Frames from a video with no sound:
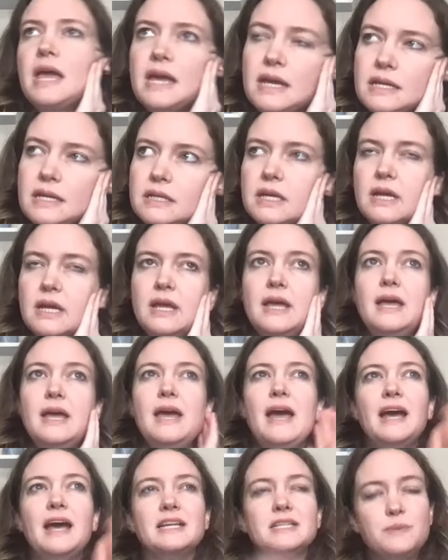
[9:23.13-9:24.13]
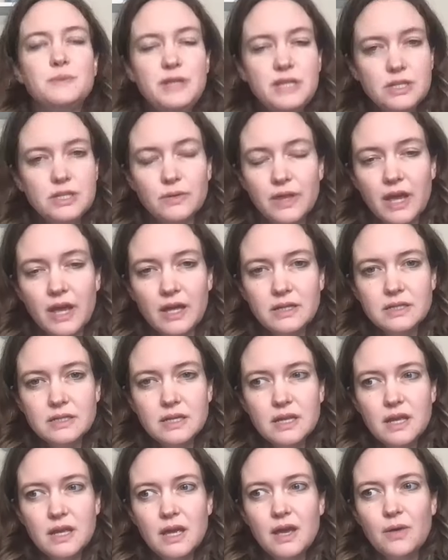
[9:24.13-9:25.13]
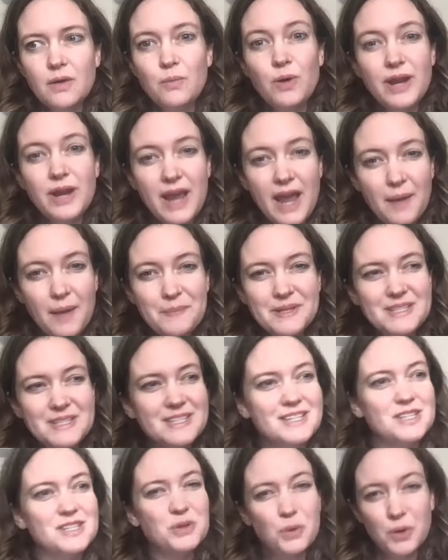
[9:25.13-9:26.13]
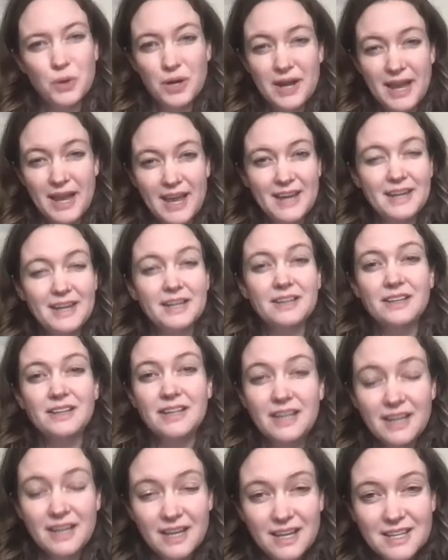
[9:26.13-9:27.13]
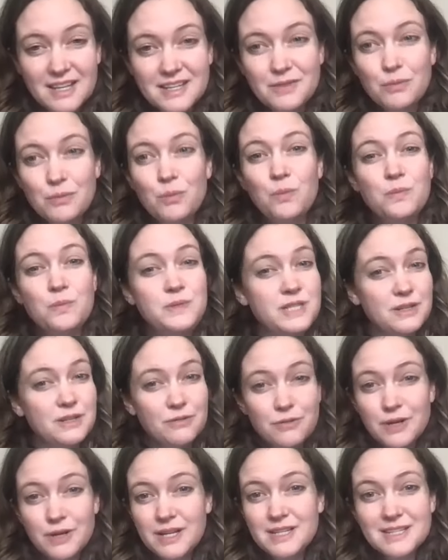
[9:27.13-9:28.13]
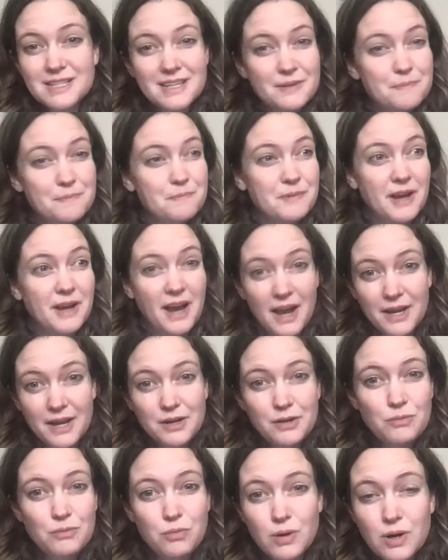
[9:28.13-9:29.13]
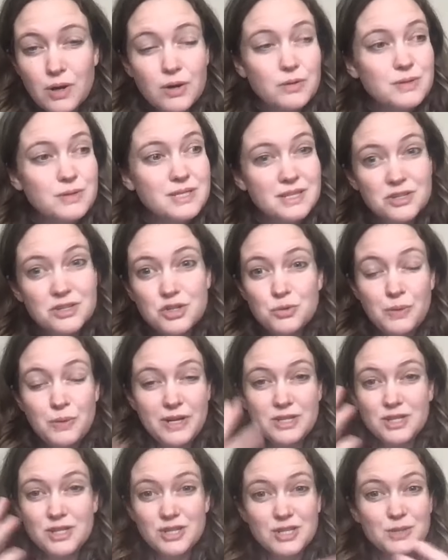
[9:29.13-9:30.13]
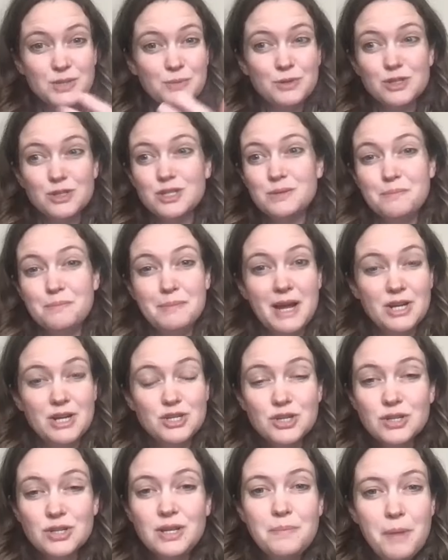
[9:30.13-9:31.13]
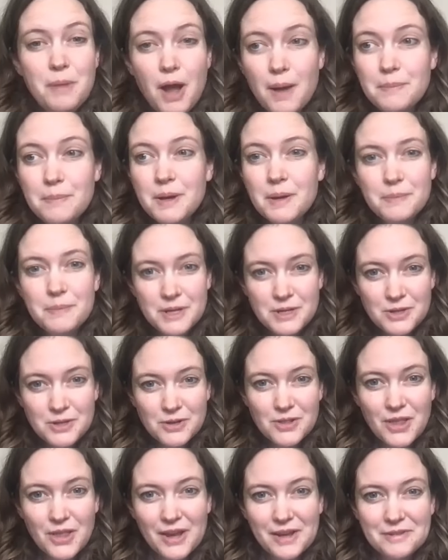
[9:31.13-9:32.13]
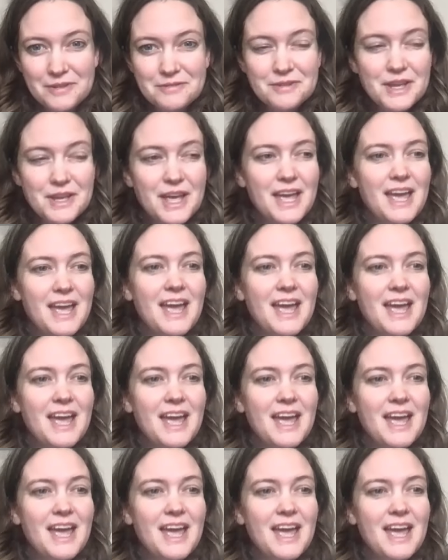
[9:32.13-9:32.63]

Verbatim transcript: And as we do that, what happens is organically different kind of weirdo situations will just magically pop up in your life.